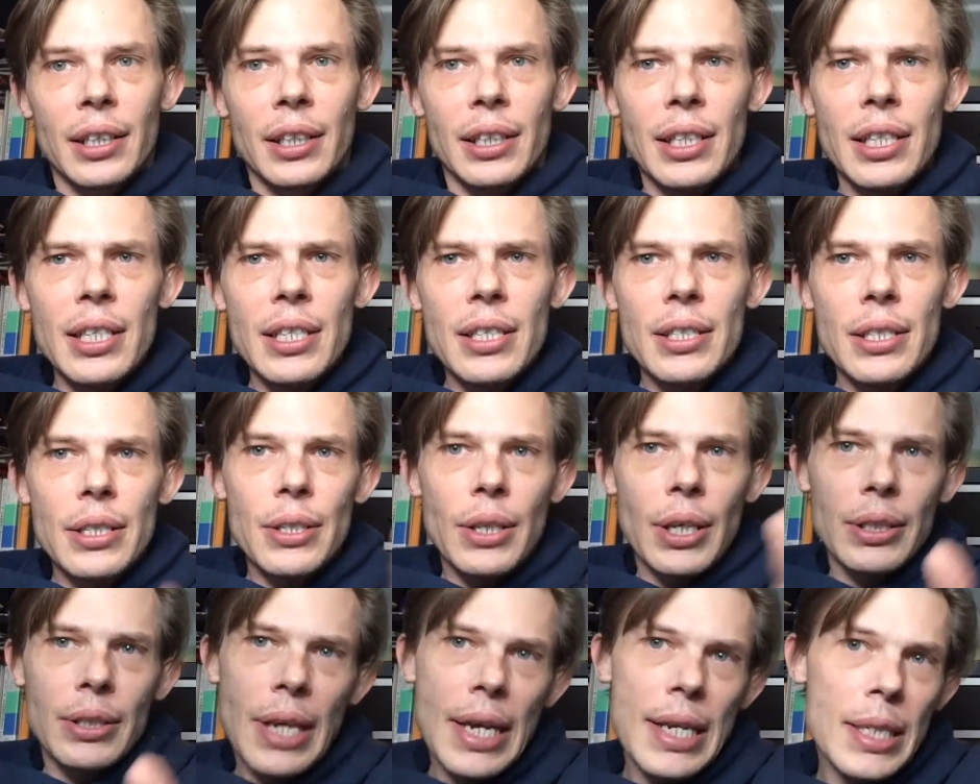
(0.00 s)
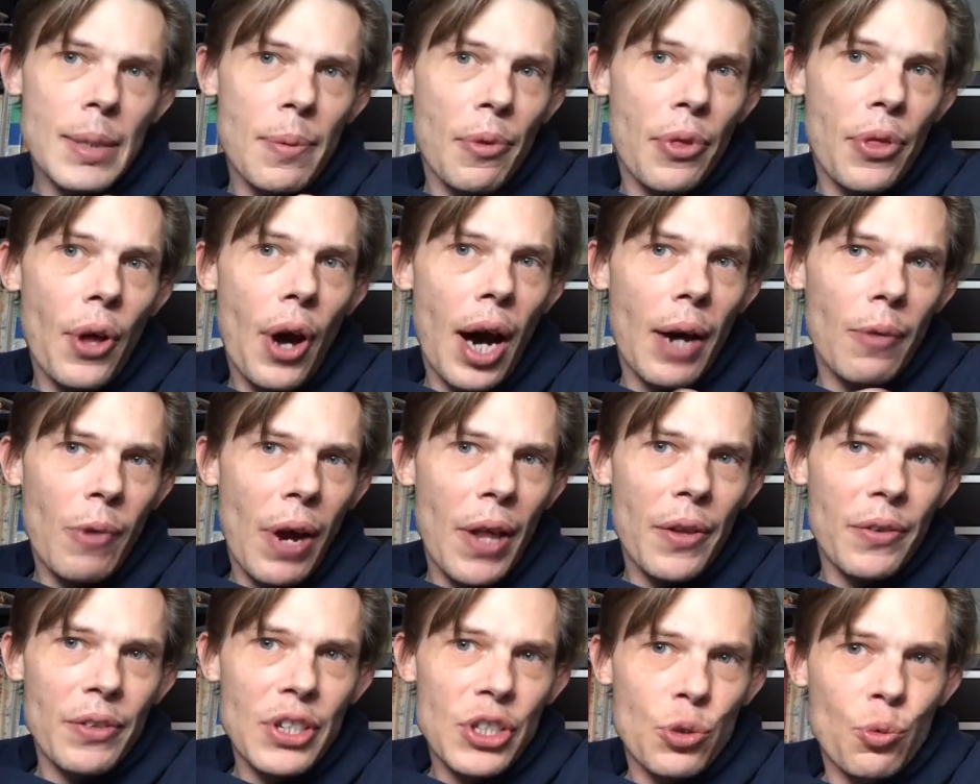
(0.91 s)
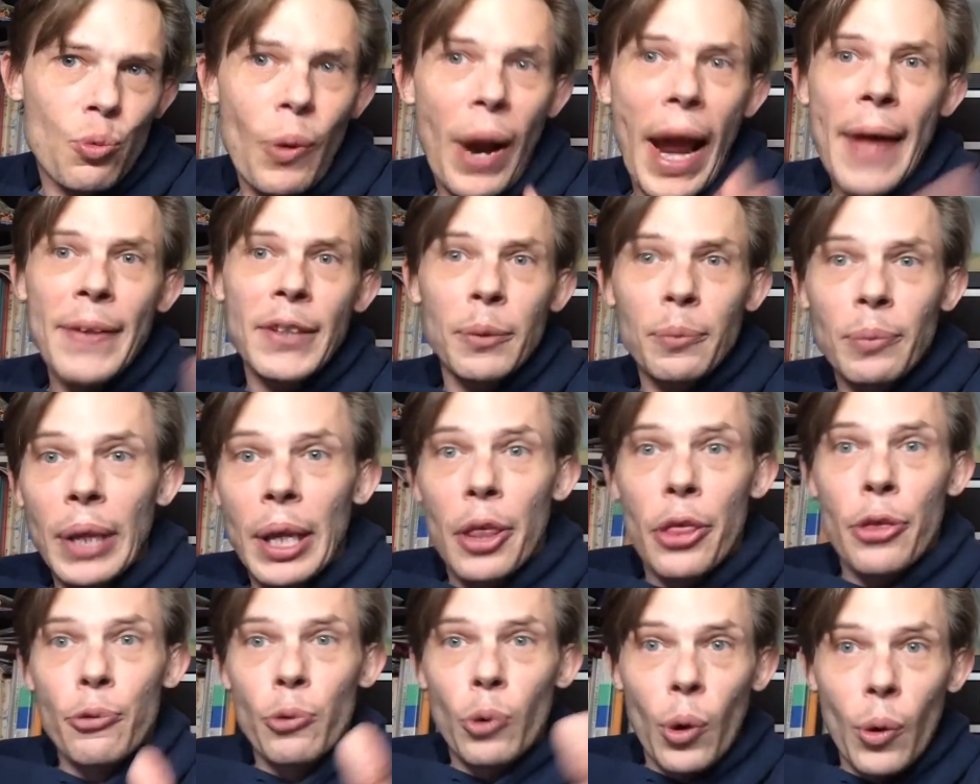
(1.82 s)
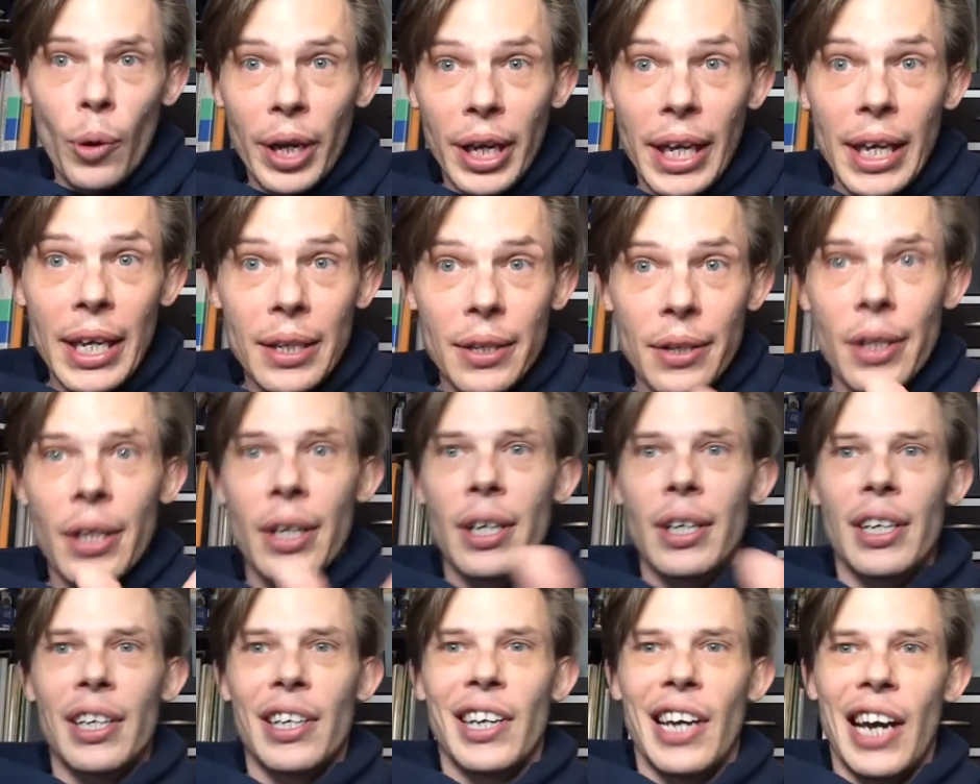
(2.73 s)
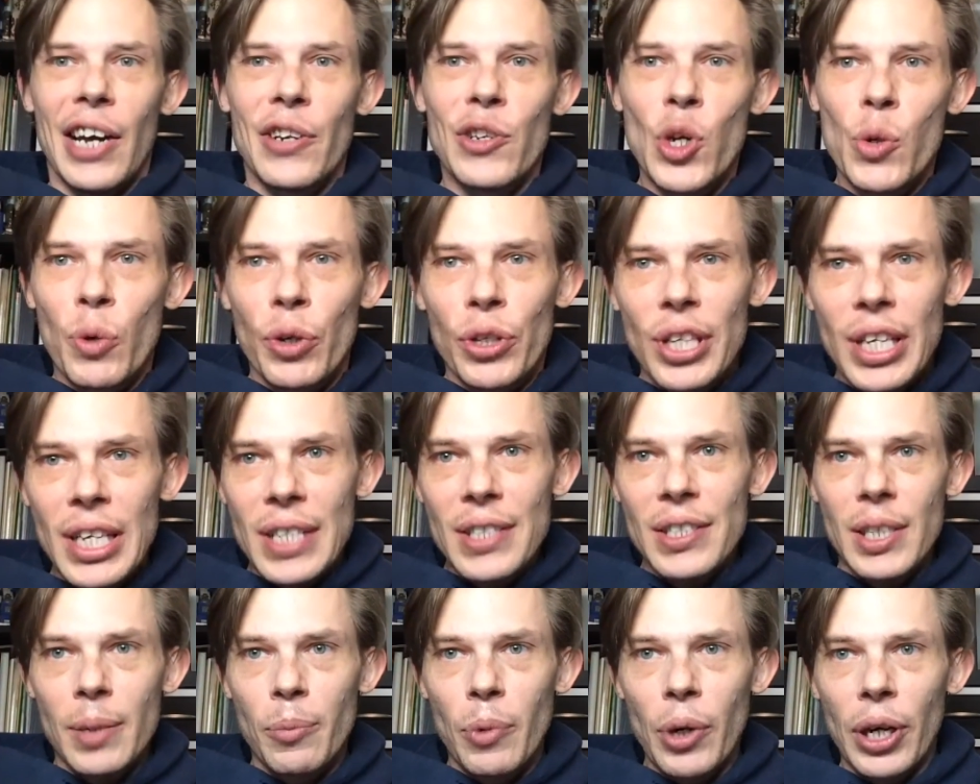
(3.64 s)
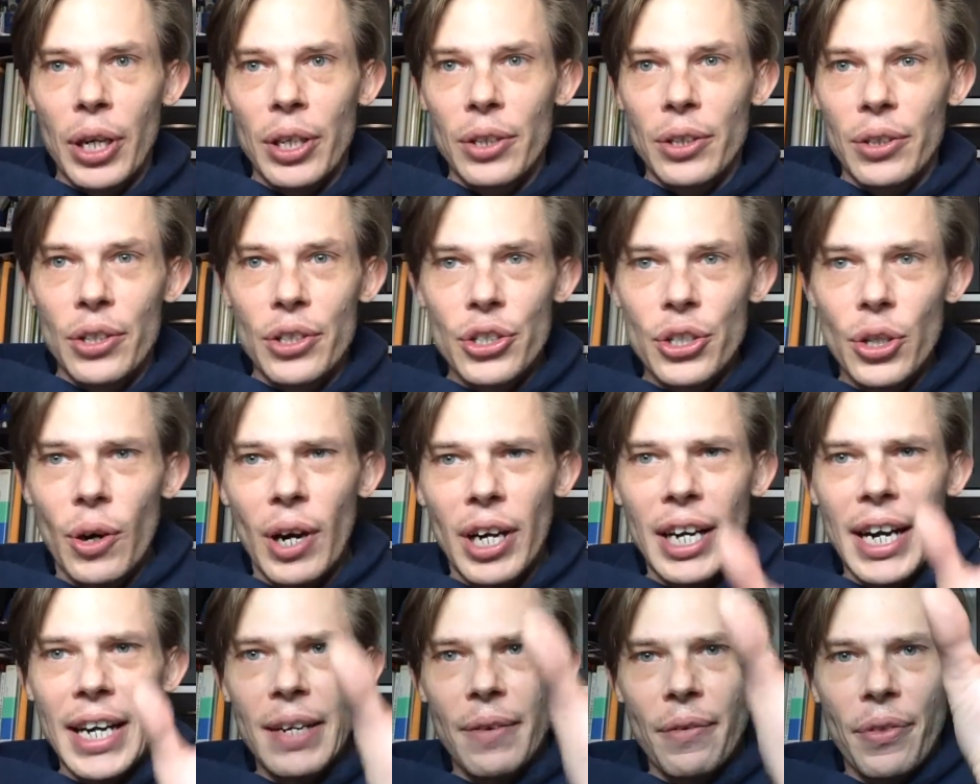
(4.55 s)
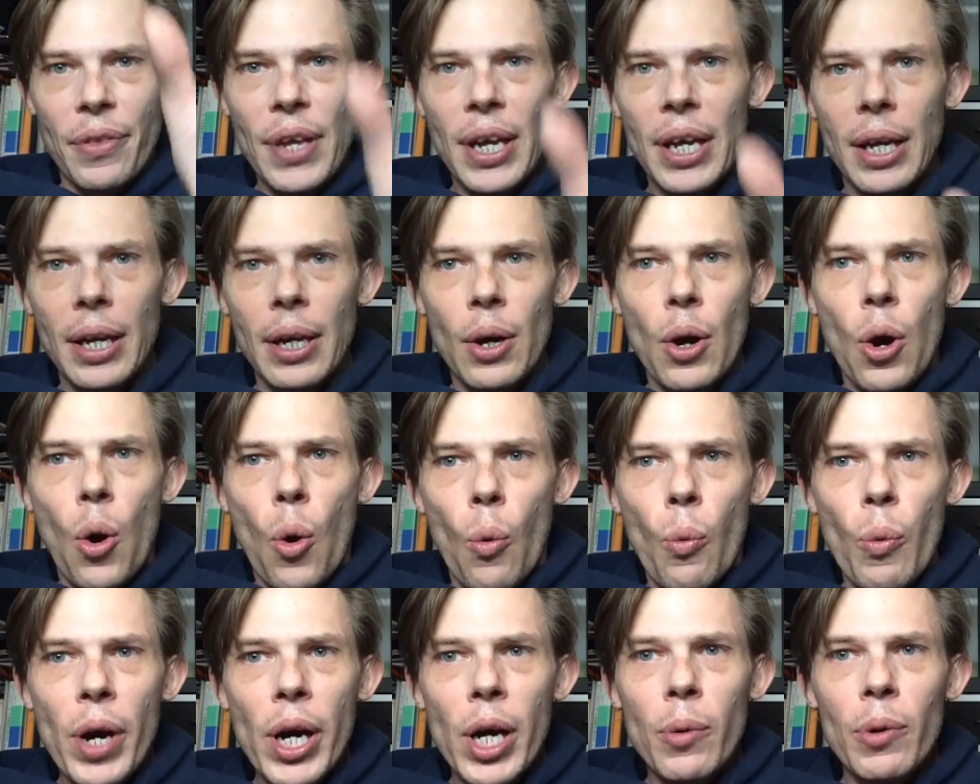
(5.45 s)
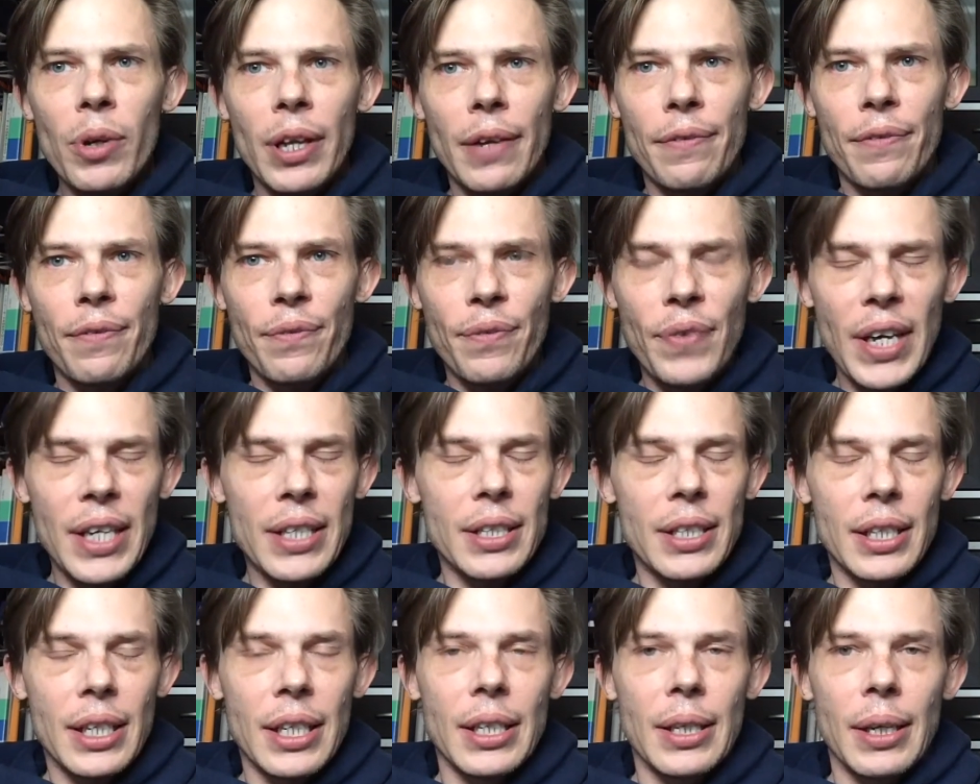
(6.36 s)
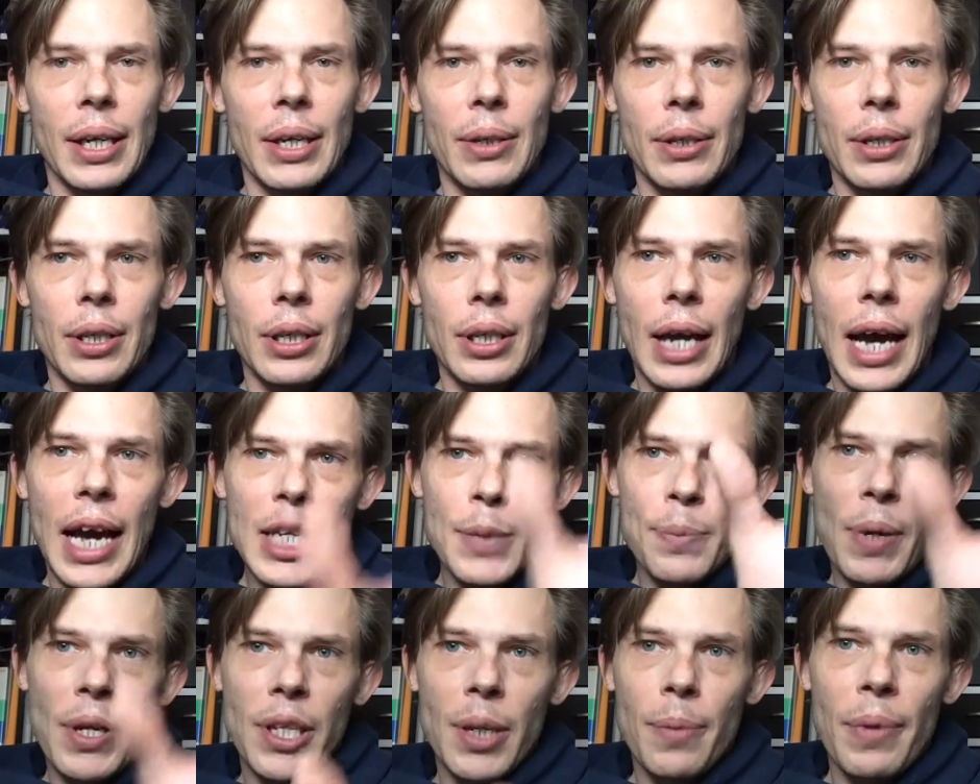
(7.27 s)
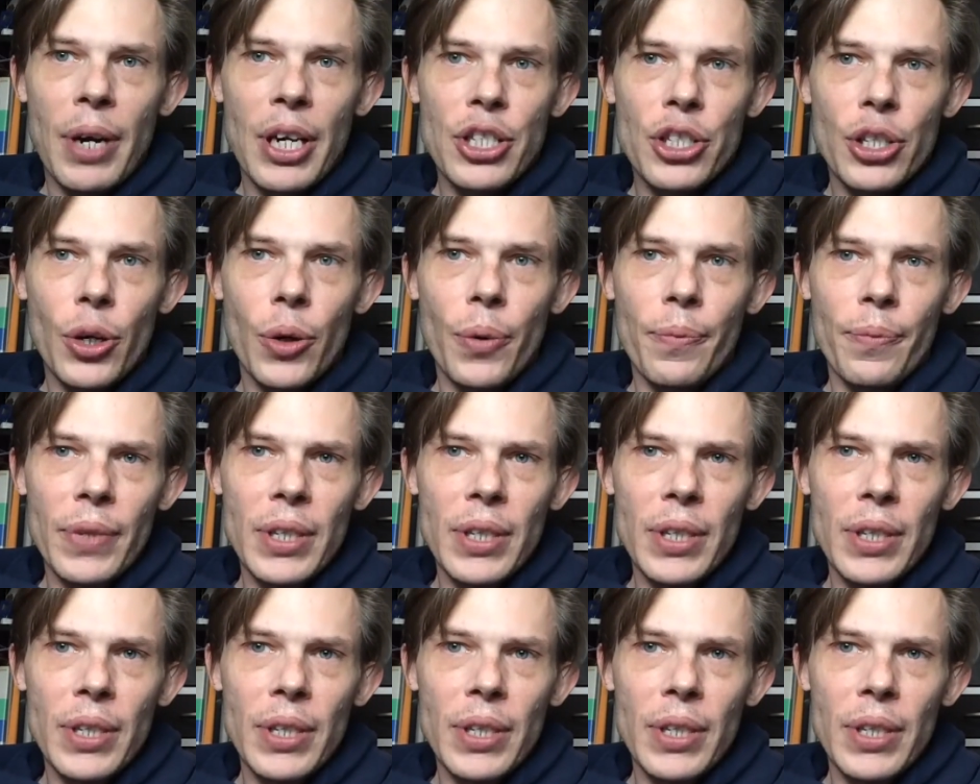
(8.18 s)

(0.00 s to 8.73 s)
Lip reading: And take some thought rather than just randomly throwing in a new routine somewhere into the show. I kind of think, where will it fit in the aspect of my show?